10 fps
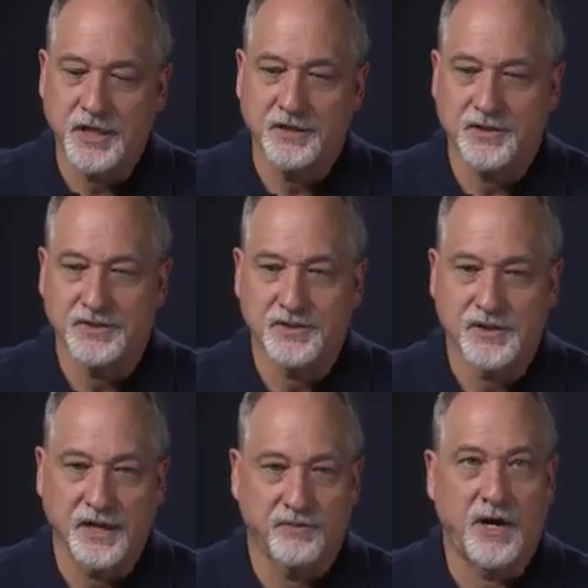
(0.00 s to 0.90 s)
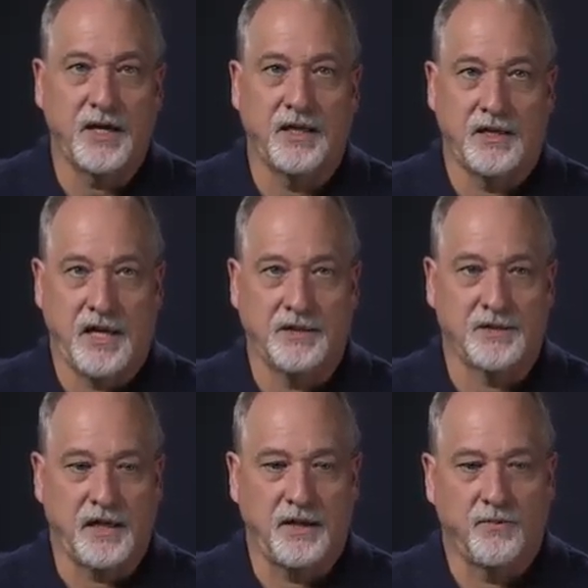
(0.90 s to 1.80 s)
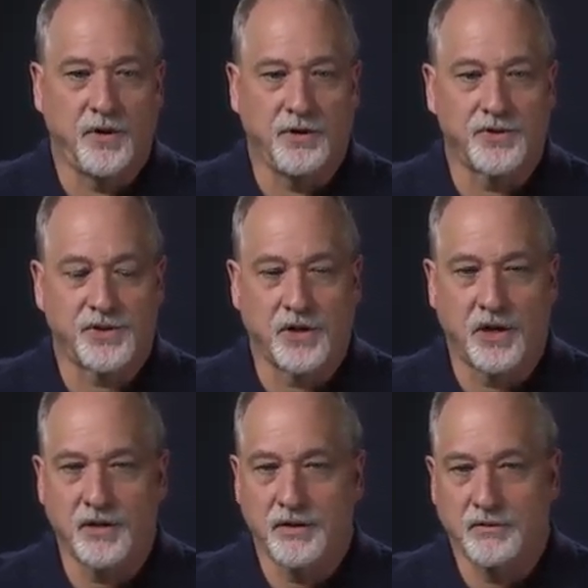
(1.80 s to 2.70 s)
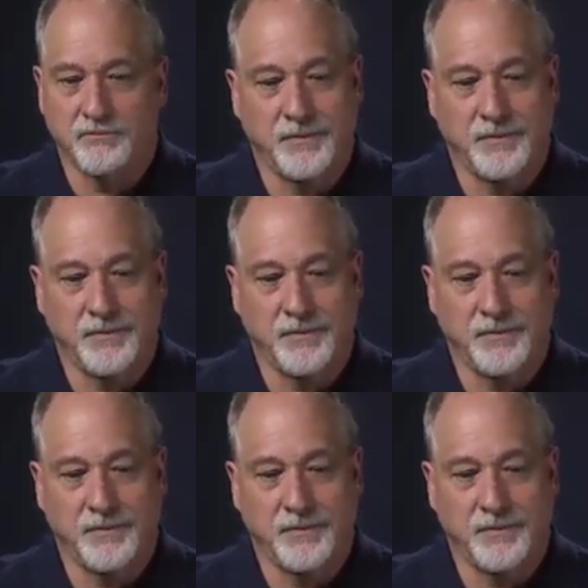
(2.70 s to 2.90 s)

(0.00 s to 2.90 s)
think of this as like writing an essay, where you start,